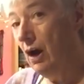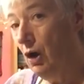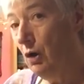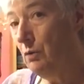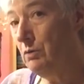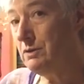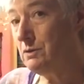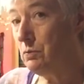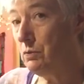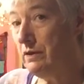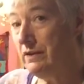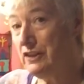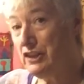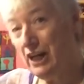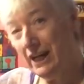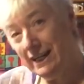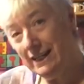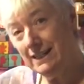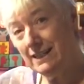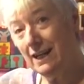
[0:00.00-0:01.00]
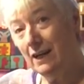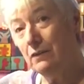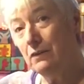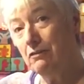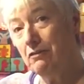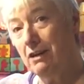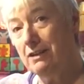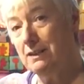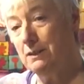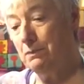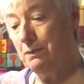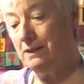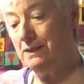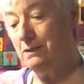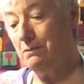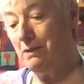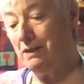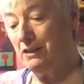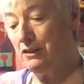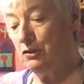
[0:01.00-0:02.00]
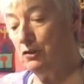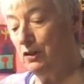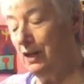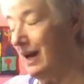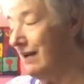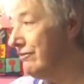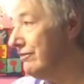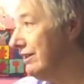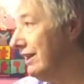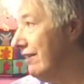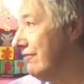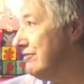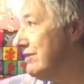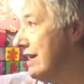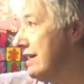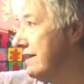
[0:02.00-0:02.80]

Always worth checking down the recipe to make sure you haven't left